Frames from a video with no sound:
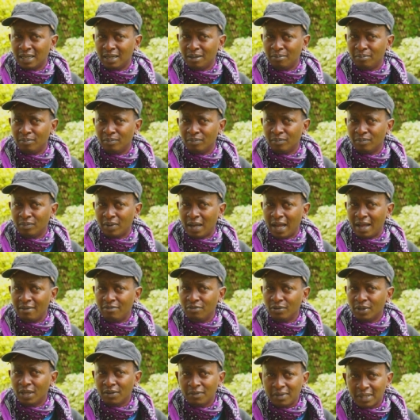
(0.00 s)
Um,
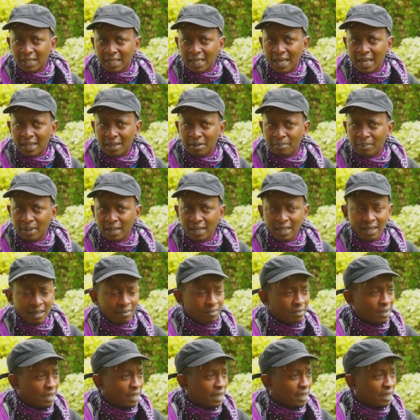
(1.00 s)
have you given the guy the money?
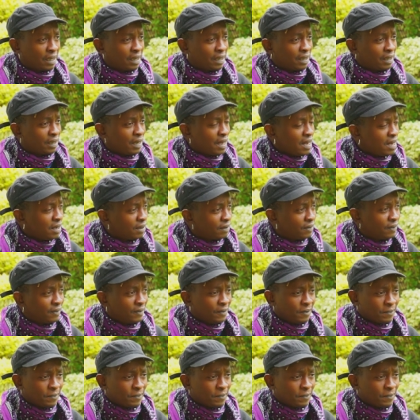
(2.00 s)
I'm like, yeah.